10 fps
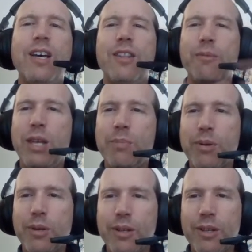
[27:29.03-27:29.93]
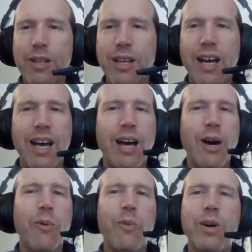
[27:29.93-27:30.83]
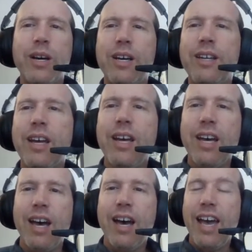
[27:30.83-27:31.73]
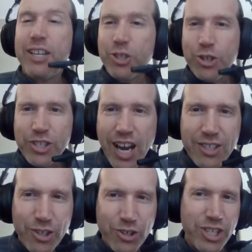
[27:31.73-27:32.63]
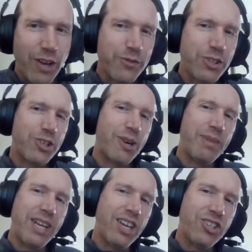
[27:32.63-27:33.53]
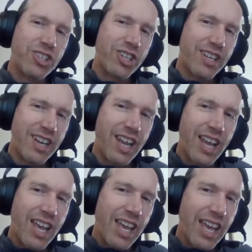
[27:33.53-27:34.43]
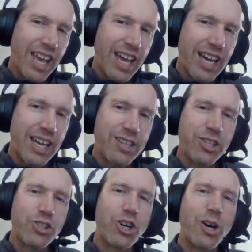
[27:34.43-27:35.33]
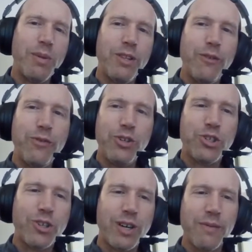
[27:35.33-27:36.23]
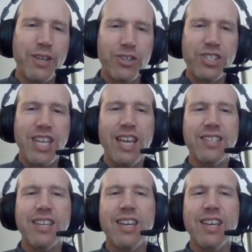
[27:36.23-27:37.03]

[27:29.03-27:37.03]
the people would exercise their self-determination and determine the future of their state.